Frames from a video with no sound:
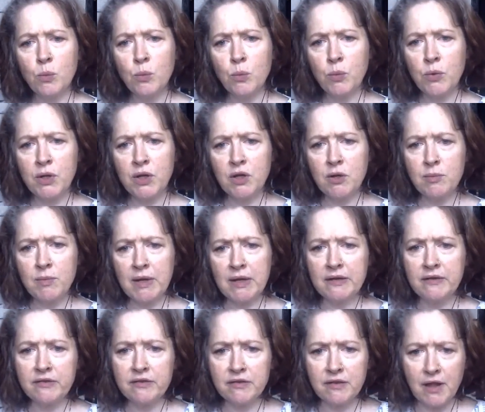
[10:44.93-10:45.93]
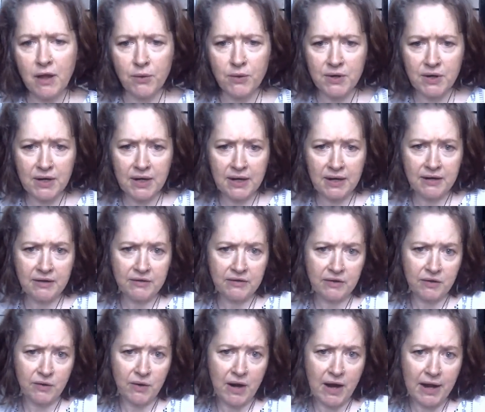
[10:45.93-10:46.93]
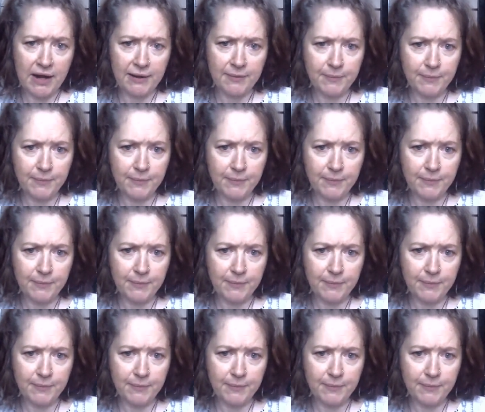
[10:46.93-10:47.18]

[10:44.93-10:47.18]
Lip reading: what do you mean slower to integrate?